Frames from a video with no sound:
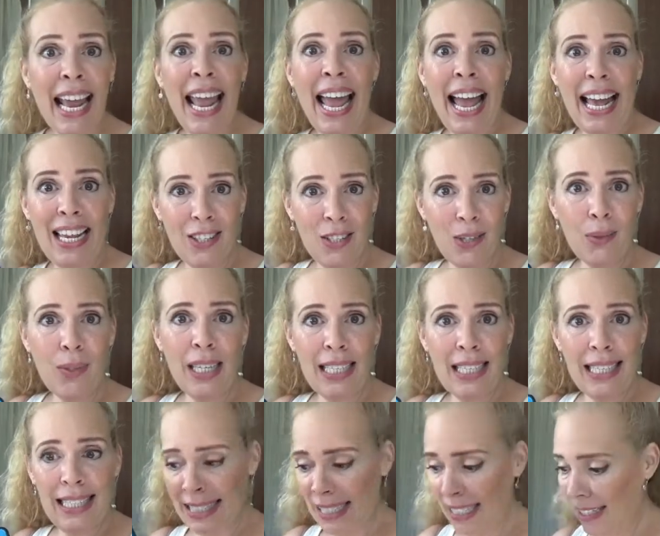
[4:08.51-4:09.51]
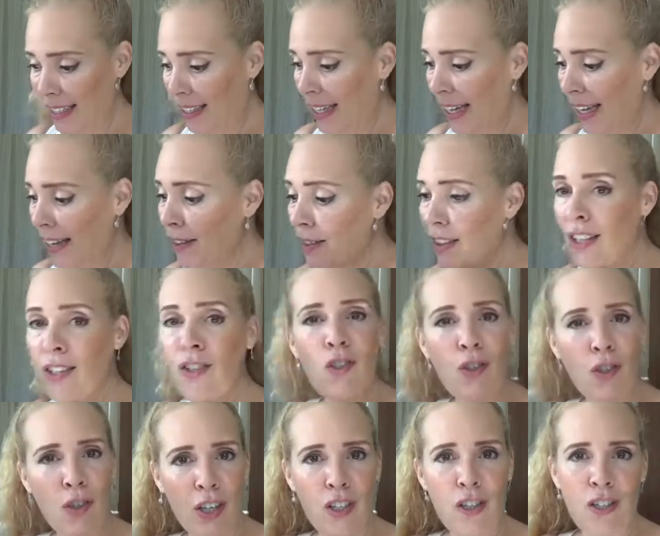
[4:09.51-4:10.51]
As you can see, the
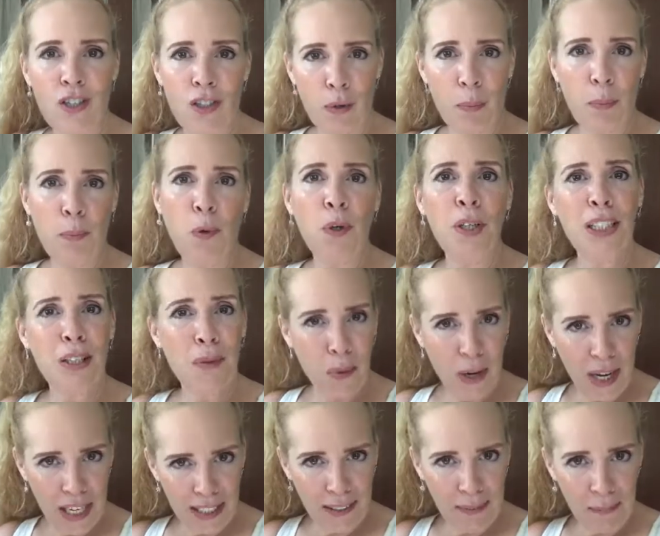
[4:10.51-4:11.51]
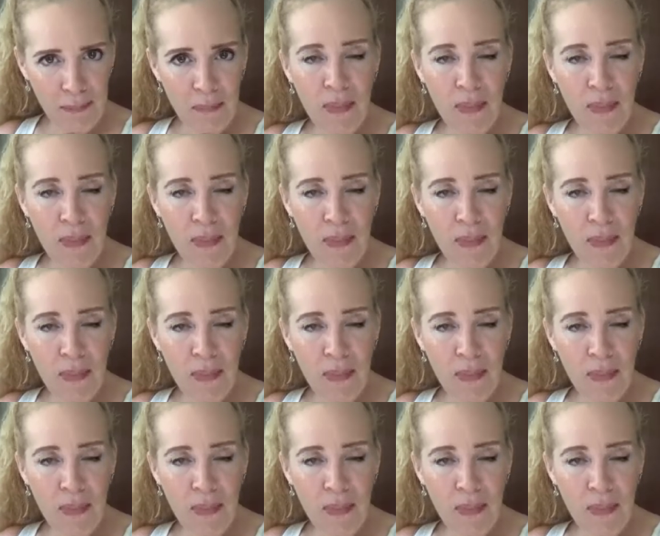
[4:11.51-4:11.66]
instructions are poorly written.